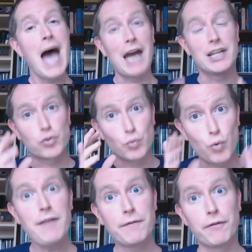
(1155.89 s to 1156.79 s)
and it's
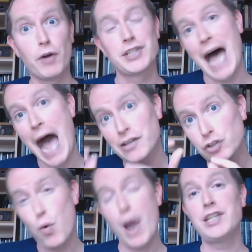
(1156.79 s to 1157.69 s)
right for us to ask
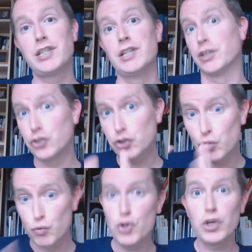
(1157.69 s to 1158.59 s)
questions and
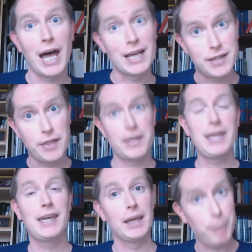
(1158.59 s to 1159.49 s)
scrutinize the
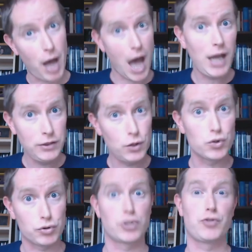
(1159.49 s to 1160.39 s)
thinking behind
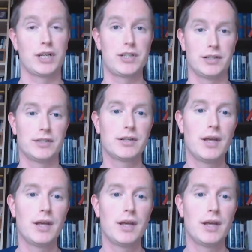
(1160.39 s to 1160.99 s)
those restrictions.